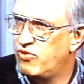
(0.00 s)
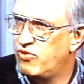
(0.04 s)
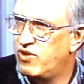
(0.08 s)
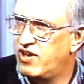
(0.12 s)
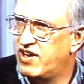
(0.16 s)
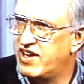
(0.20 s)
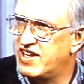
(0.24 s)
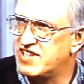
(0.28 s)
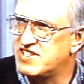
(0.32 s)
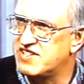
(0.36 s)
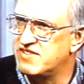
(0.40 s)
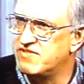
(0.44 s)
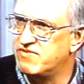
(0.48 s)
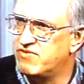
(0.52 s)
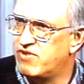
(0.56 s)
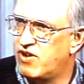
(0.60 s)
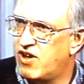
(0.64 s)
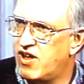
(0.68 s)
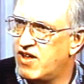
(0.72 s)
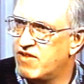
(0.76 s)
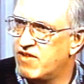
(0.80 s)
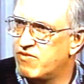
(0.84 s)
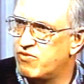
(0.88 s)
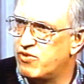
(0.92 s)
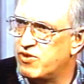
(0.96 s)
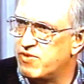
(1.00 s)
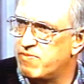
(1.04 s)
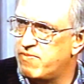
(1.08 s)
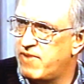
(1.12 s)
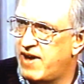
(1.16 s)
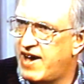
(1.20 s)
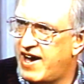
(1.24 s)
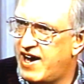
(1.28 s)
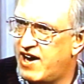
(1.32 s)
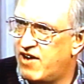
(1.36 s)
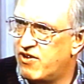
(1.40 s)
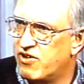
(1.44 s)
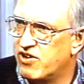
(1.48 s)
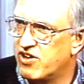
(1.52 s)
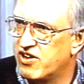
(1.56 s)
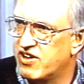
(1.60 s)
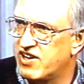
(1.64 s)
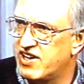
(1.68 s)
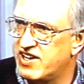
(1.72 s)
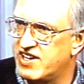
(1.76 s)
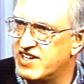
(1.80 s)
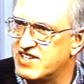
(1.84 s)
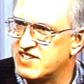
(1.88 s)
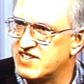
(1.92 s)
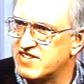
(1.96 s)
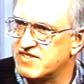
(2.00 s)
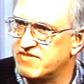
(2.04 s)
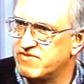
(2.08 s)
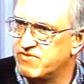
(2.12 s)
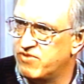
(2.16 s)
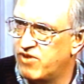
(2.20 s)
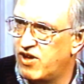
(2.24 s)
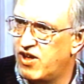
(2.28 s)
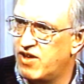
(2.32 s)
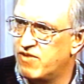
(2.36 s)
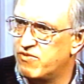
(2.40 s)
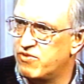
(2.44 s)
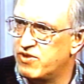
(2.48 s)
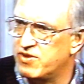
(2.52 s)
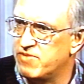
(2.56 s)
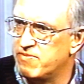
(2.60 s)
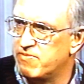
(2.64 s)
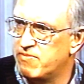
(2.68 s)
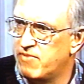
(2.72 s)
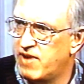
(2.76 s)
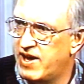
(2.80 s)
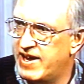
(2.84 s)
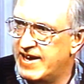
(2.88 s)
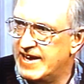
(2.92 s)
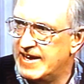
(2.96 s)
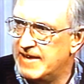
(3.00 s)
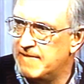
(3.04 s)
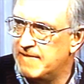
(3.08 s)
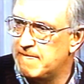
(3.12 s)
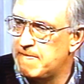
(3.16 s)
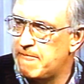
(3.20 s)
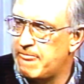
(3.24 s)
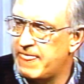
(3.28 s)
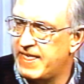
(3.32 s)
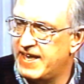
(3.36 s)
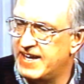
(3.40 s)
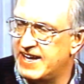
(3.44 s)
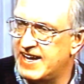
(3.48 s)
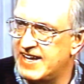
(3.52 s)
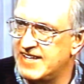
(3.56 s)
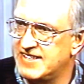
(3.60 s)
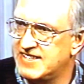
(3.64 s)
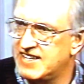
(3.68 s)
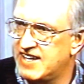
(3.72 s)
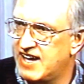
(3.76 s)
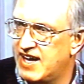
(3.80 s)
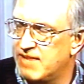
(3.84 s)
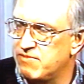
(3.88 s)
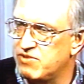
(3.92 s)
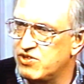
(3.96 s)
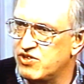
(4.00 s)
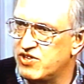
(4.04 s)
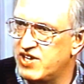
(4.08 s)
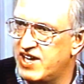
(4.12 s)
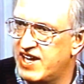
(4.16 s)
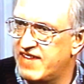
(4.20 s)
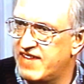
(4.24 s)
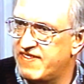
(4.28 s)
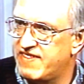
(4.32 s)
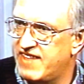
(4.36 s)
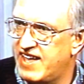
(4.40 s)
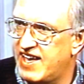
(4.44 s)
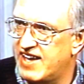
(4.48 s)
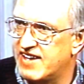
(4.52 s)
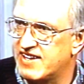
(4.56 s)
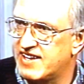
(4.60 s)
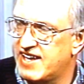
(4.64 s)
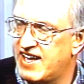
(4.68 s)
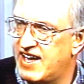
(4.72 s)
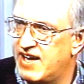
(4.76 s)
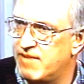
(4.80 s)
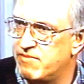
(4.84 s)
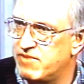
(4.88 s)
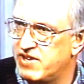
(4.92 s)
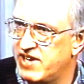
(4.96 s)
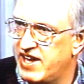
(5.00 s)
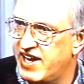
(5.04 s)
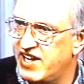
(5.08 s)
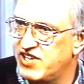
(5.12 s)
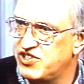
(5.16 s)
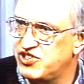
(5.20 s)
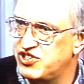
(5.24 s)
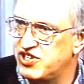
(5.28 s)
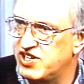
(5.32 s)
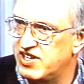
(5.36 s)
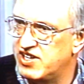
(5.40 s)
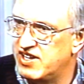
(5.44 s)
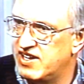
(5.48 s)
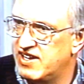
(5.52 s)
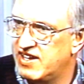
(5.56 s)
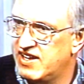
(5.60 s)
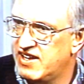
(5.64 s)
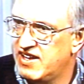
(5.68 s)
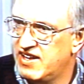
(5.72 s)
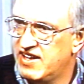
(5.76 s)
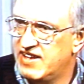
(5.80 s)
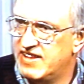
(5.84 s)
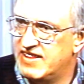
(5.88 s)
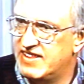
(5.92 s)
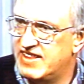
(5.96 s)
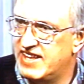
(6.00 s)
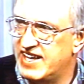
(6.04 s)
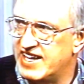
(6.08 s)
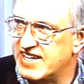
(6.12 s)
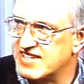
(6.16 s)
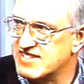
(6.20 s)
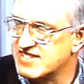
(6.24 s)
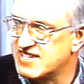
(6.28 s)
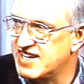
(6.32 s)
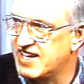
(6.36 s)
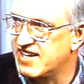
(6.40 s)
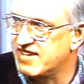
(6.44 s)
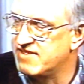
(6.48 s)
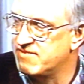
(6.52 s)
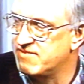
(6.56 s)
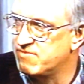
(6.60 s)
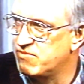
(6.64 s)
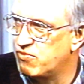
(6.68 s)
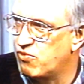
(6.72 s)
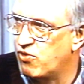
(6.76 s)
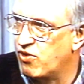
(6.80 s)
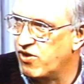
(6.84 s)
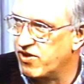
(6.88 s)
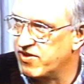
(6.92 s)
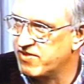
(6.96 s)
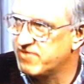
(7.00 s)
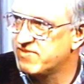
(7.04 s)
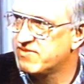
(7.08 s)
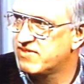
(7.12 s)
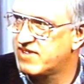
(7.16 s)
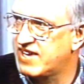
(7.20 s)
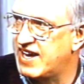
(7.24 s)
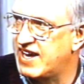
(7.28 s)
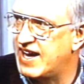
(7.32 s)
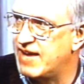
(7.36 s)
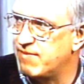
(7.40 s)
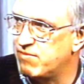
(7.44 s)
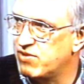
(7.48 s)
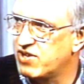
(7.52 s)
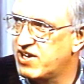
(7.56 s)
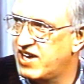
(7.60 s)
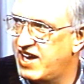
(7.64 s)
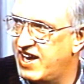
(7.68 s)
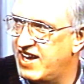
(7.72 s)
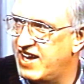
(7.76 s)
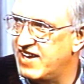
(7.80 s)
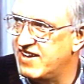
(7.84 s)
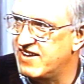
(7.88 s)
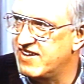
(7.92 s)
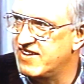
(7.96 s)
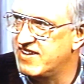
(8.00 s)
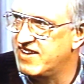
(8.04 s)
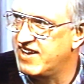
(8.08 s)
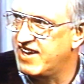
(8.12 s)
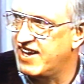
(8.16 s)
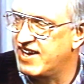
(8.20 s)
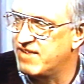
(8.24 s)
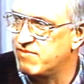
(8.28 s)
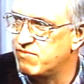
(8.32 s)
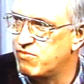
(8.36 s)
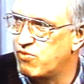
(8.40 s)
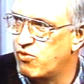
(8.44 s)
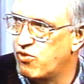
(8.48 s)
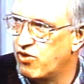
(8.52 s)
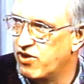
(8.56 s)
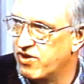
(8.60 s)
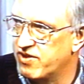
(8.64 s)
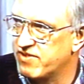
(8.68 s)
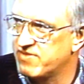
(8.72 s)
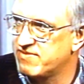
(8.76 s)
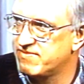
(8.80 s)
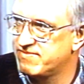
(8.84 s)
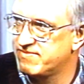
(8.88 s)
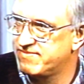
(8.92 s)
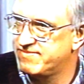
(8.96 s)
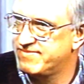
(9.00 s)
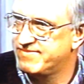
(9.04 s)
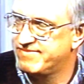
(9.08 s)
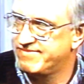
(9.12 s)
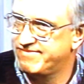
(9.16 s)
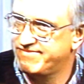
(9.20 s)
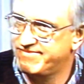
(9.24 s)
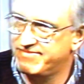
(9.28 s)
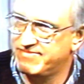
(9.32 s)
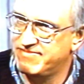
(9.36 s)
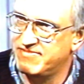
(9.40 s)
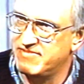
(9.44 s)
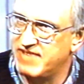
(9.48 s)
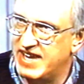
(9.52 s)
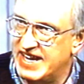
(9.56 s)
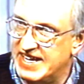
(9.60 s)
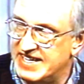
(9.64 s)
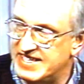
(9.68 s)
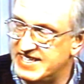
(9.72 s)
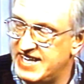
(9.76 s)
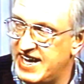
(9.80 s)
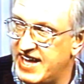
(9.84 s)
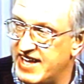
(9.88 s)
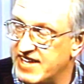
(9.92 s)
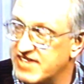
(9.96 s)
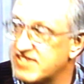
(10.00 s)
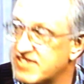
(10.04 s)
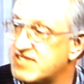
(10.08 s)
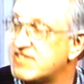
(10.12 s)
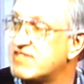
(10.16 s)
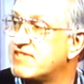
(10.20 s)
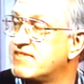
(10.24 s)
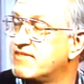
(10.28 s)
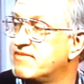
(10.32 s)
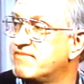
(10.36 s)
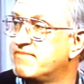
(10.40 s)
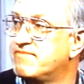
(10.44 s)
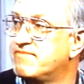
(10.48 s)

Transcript: Well, it's involved with power and it's involved with money. And anytime you get that combination, things get more complicated and more intense.